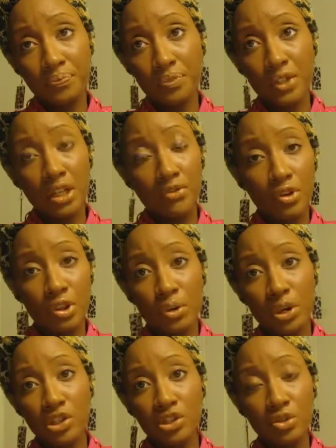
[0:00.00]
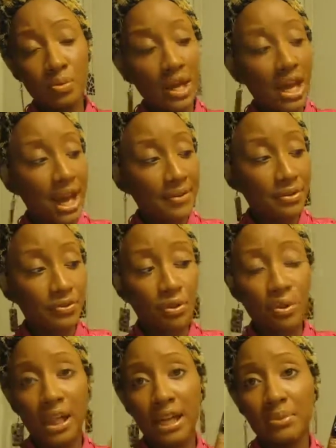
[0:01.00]
any further questions you may have. If you
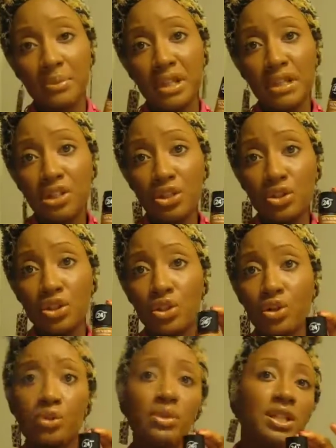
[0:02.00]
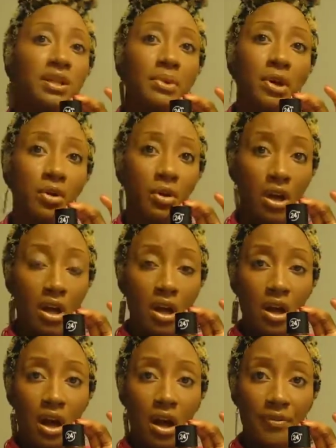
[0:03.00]
would like me to show you a demo
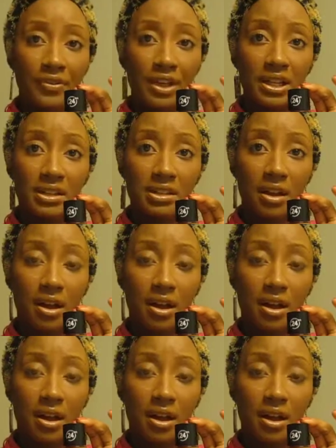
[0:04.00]
of it,